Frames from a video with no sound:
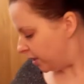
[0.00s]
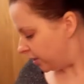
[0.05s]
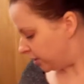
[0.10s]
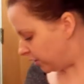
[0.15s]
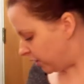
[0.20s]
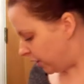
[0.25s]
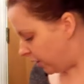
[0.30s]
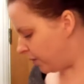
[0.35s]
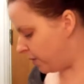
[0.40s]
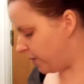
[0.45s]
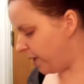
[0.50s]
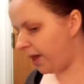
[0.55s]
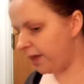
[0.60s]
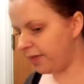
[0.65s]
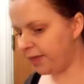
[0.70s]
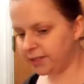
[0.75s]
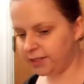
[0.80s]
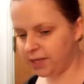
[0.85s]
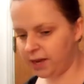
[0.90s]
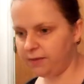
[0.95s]
So
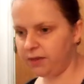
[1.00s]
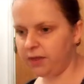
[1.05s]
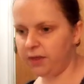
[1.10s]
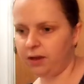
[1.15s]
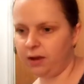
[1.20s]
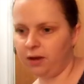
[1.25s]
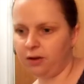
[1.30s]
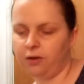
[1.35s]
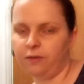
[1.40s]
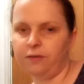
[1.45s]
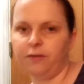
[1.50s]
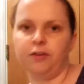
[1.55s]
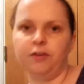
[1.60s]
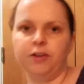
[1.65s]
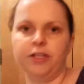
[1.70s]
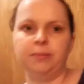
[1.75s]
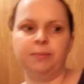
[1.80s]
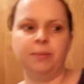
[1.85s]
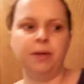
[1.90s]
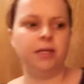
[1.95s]
yeah, that's everything I got for
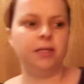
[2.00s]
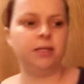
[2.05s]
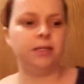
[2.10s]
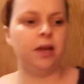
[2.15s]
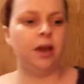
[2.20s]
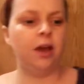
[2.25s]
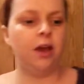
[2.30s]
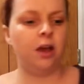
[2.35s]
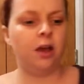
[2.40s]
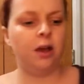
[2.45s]
Christmas.